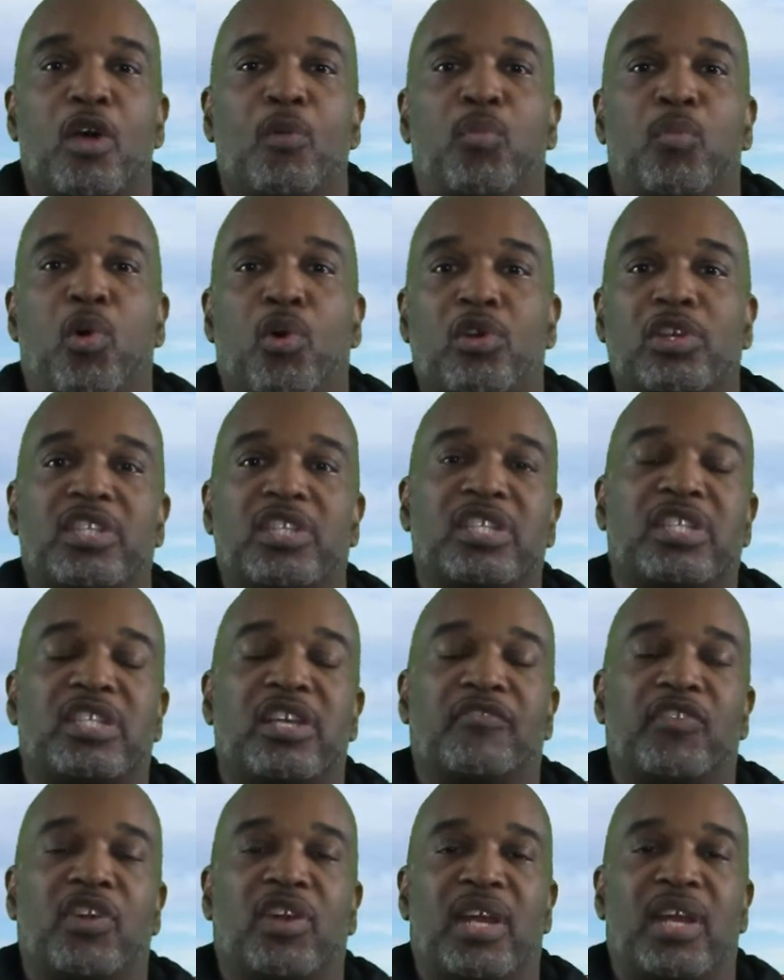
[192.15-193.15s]
portions
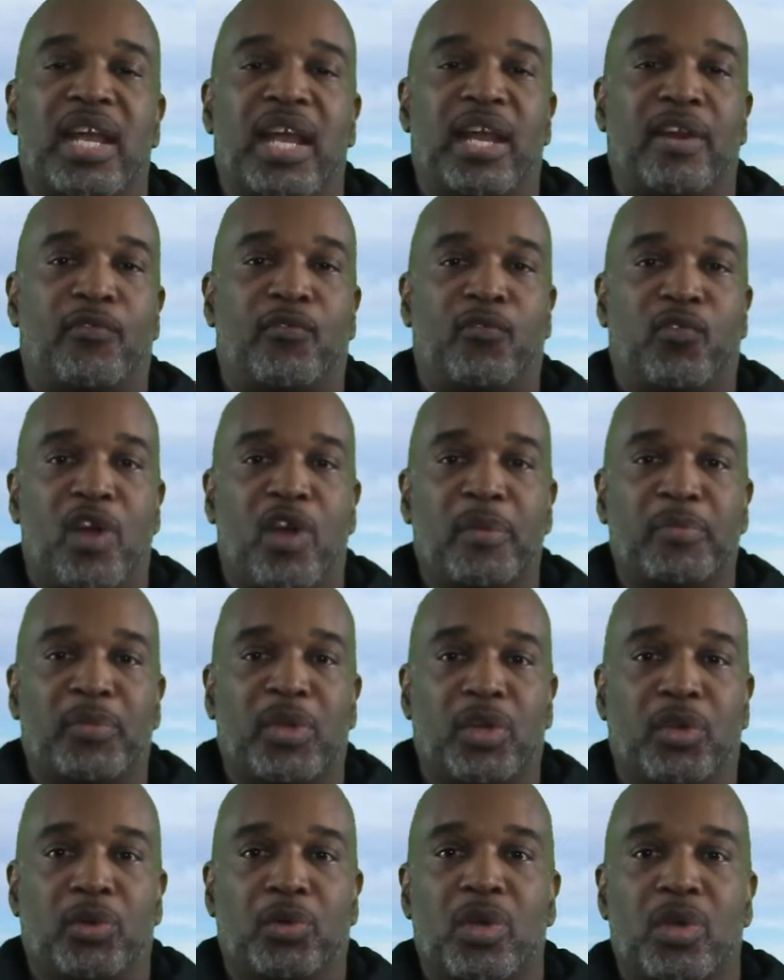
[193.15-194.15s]
of your land from
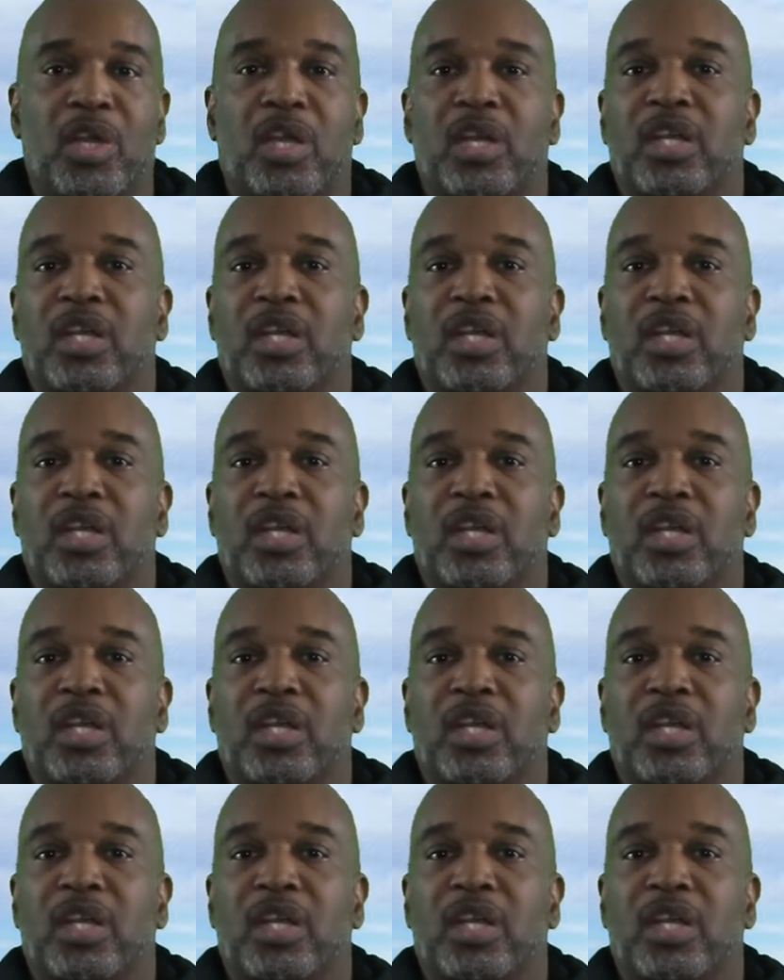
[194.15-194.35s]
you